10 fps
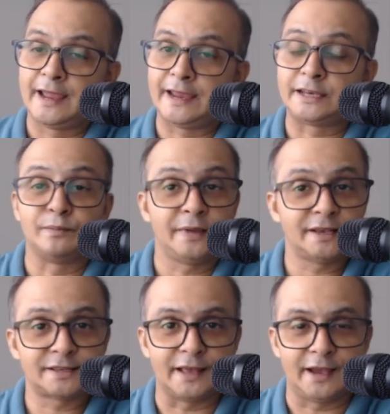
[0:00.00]
It
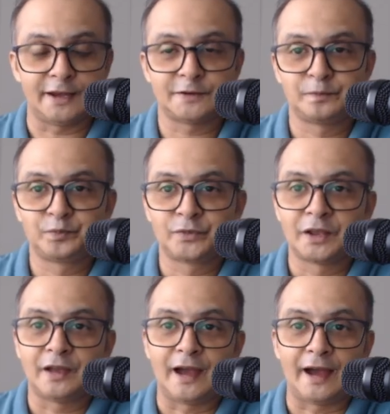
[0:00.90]
means that
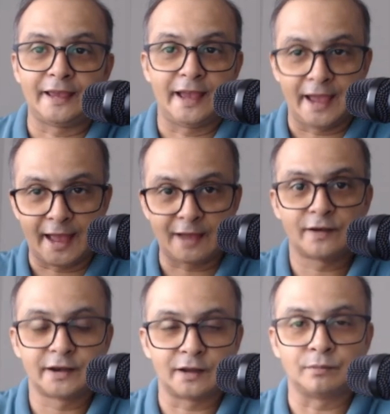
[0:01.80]
I have
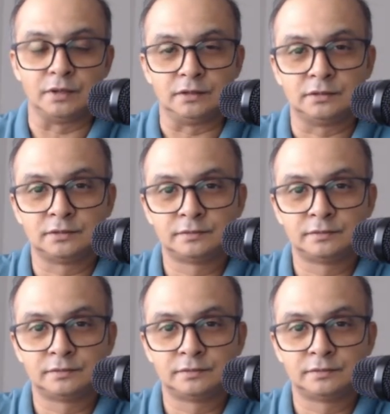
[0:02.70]
a number